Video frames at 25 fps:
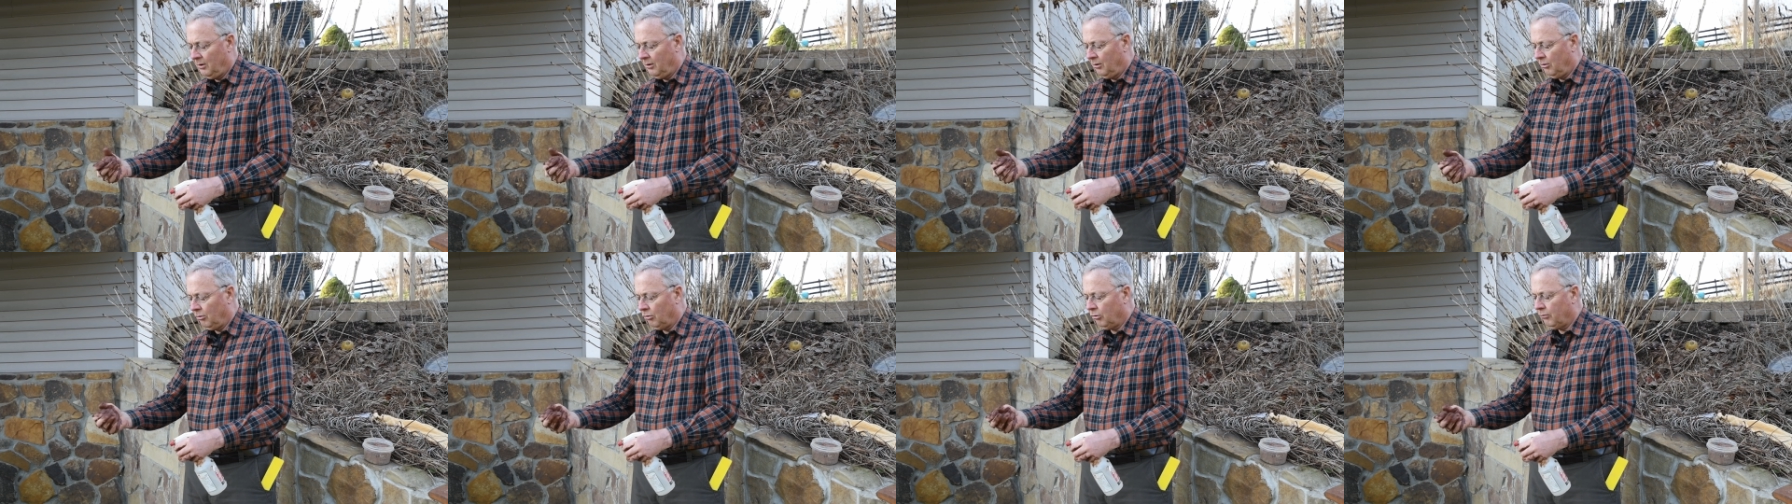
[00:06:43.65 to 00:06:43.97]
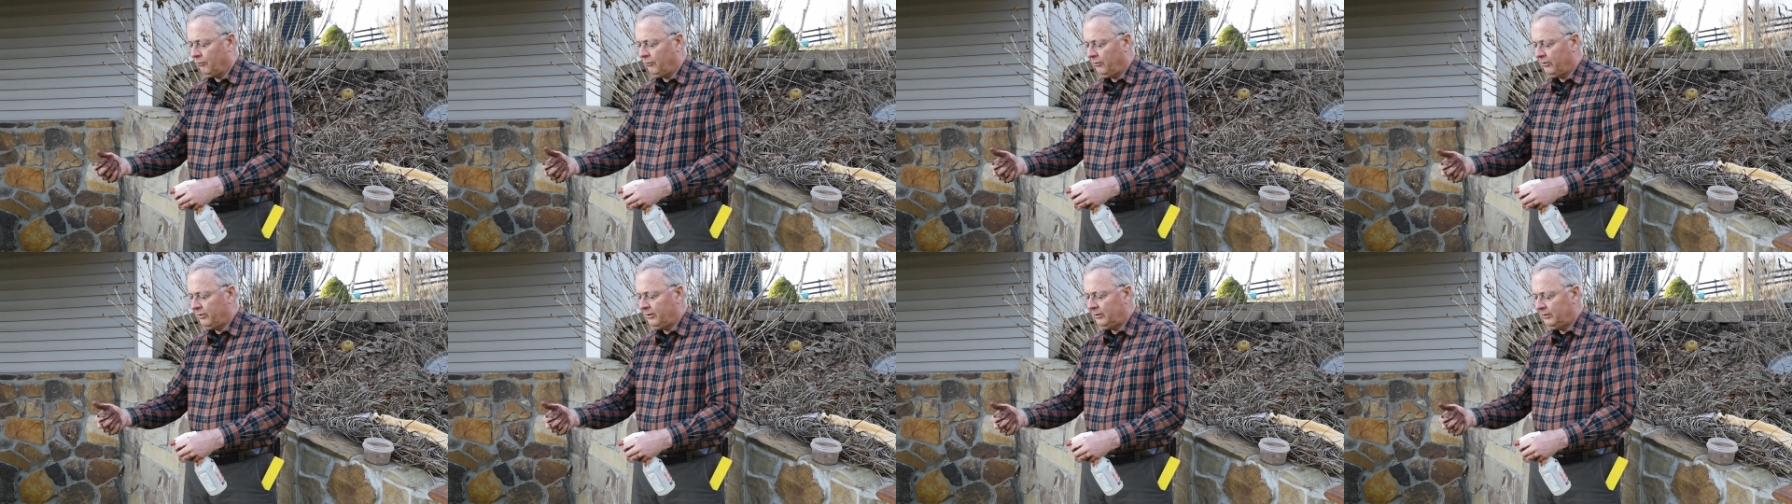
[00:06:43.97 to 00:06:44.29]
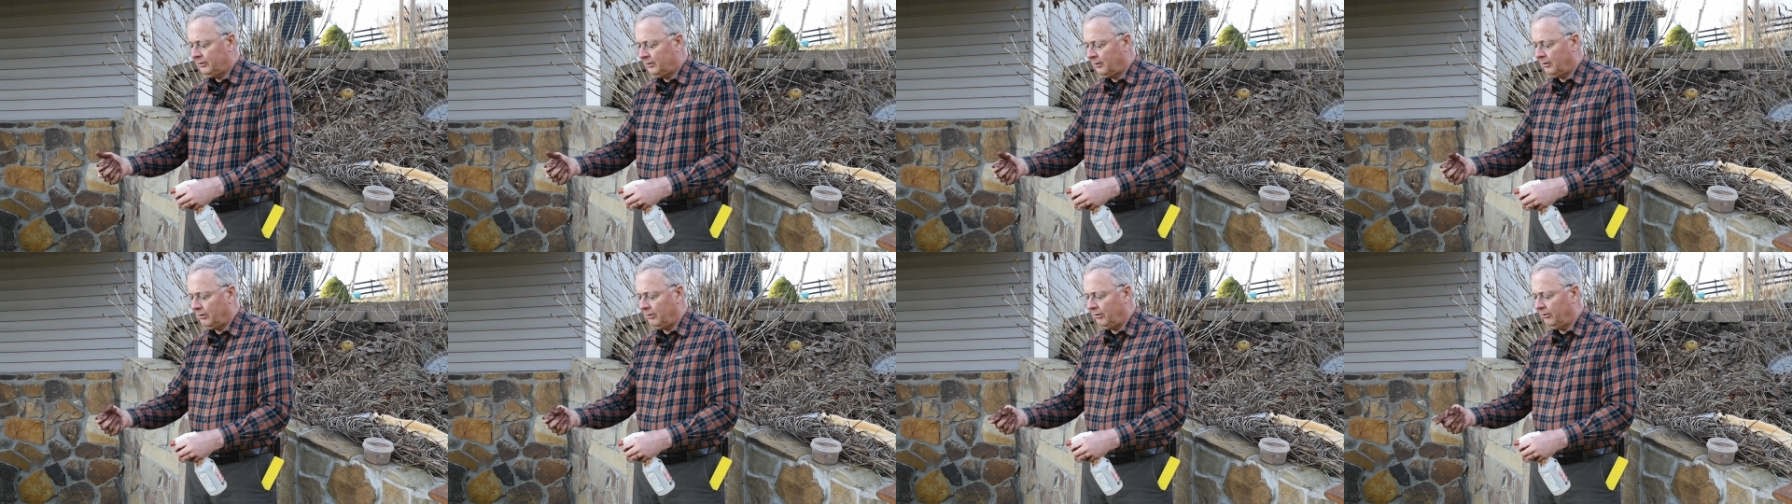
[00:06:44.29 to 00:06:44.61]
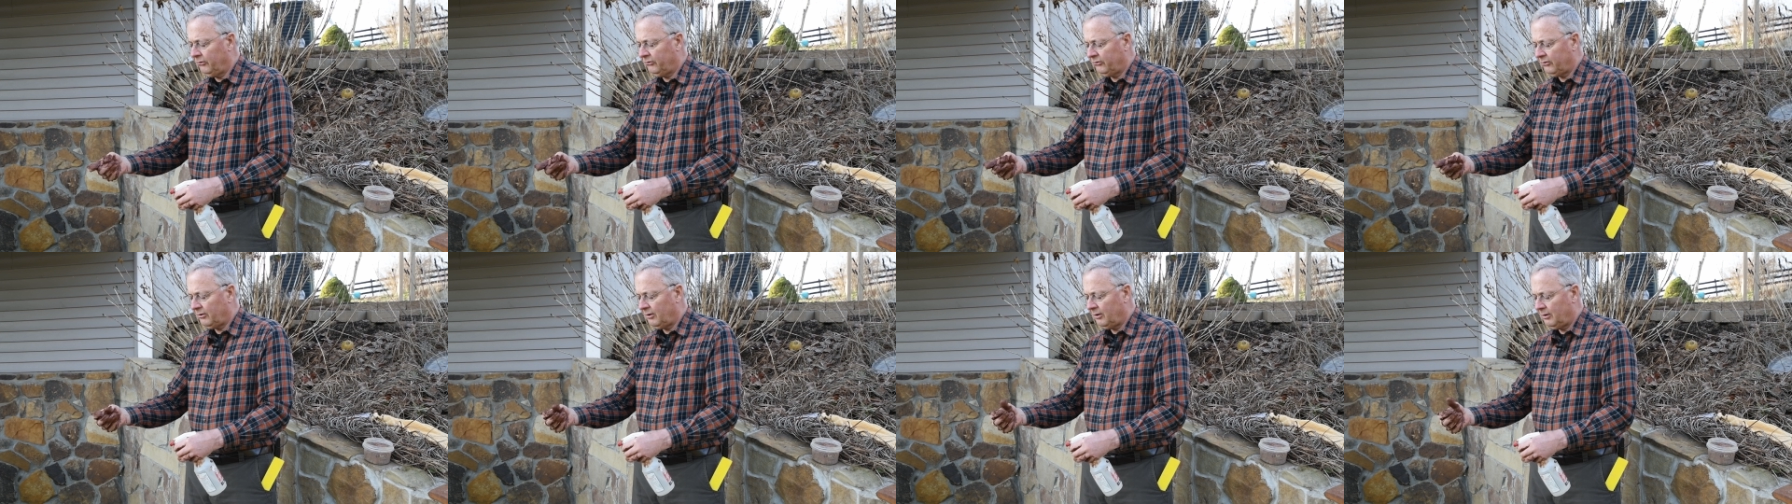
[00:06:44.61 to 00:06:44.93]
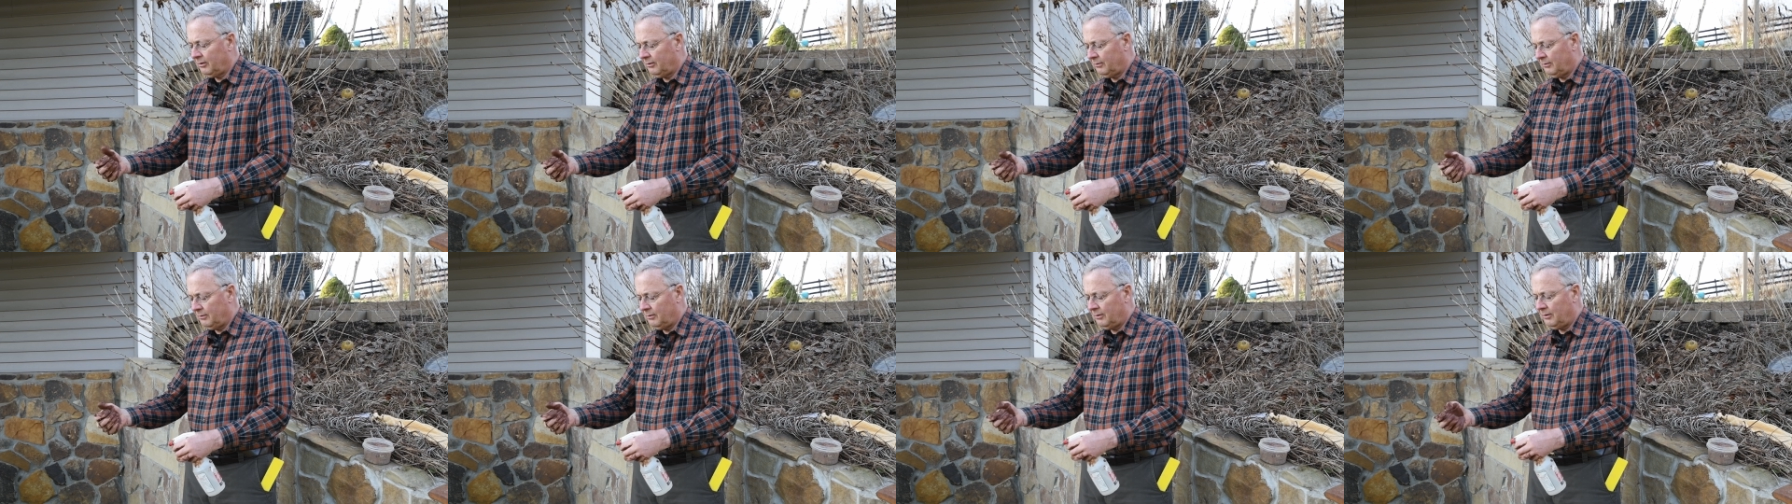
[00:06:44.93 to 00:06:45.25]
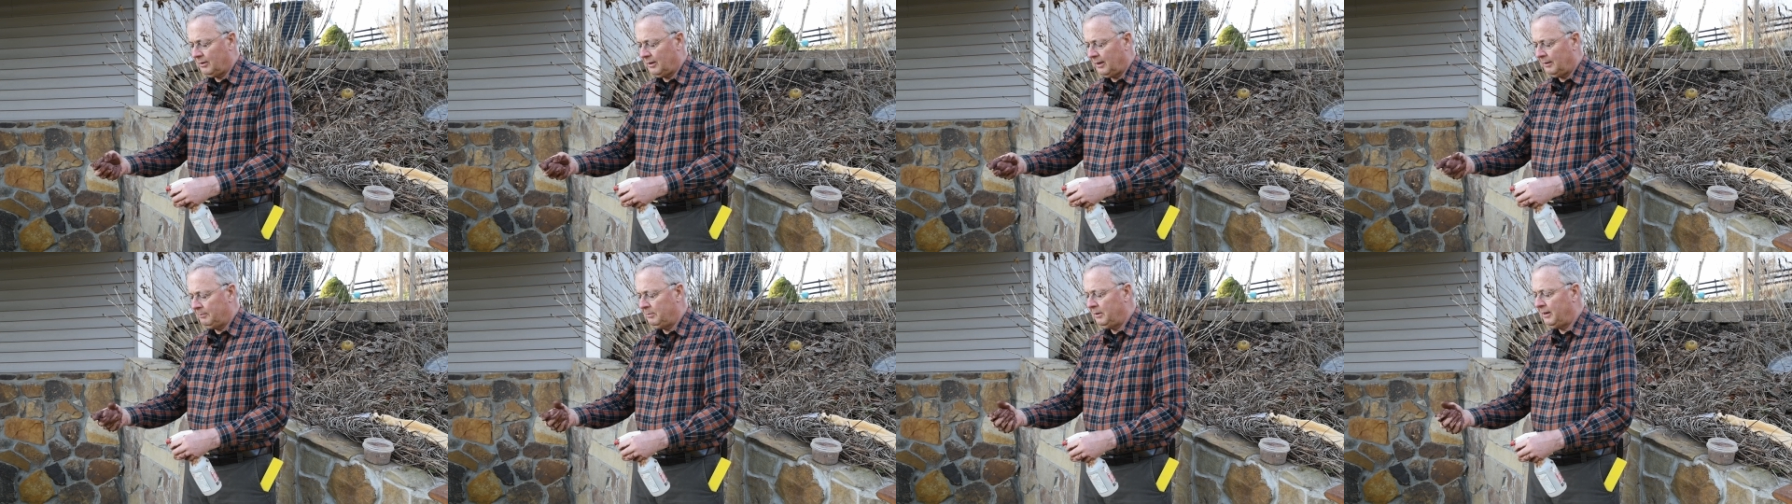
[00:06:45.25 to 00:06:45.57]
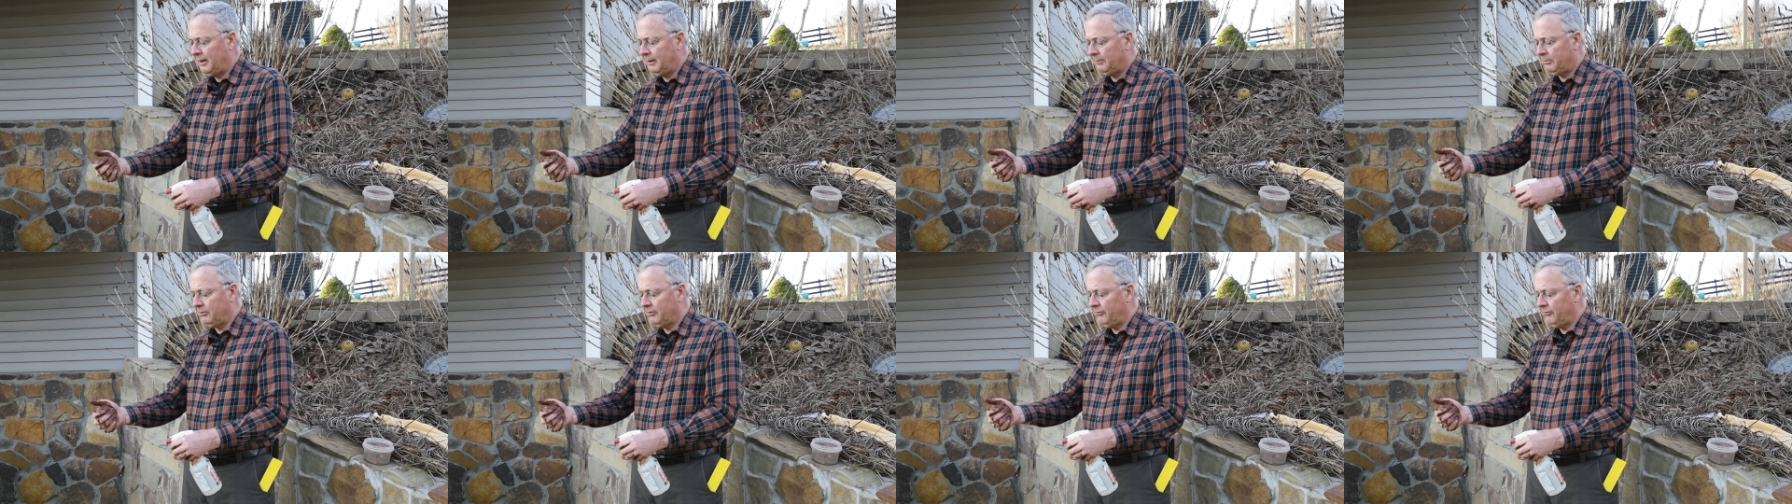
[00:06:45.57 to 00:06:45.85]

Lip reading: Over the years, I've been able